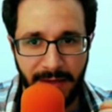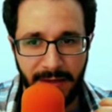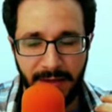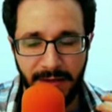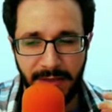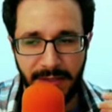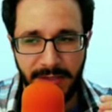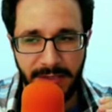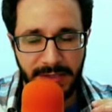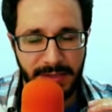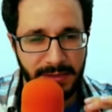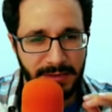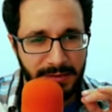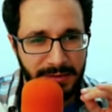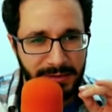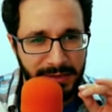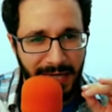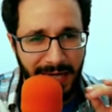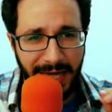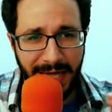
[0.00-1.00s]
This
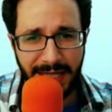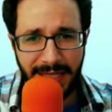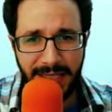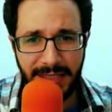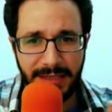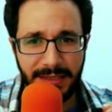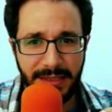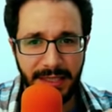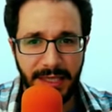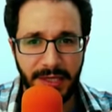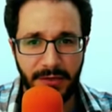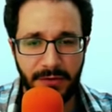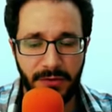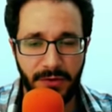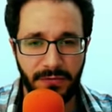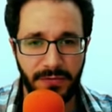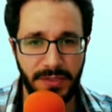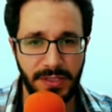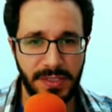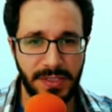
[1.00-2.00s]
tiny layer
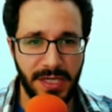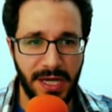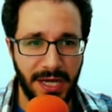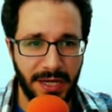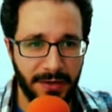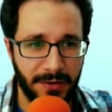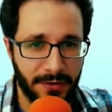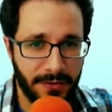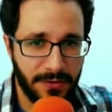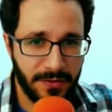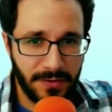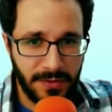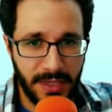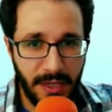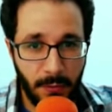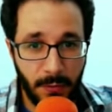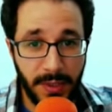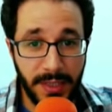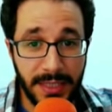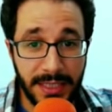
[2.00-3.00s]
of desire that
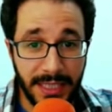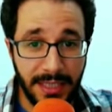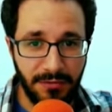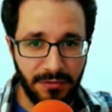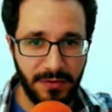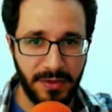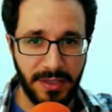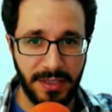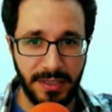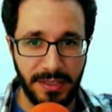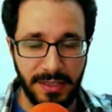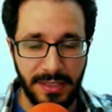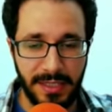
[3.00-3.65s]
we live in